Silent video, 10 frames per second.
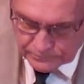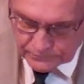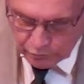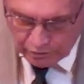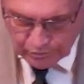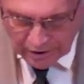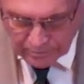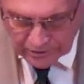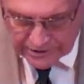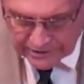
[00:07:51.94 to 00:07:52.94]
Well,
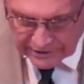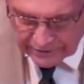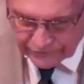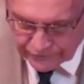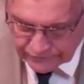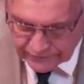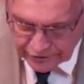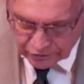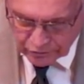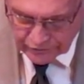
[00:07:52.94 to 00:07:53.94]
probably if you
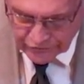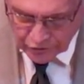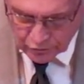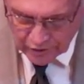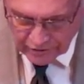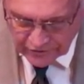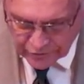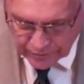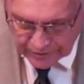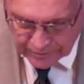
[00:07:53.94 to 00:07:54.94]
know if you're aware of
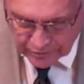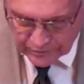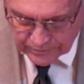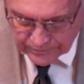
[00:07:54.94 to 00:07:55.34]
other people.